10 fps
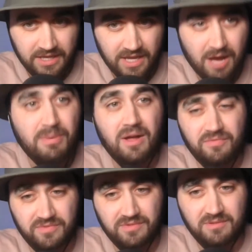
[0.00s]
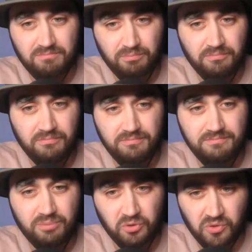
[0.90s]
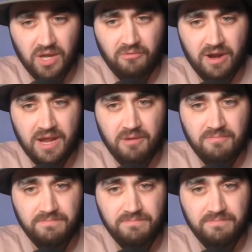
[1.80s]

about Portugal right now.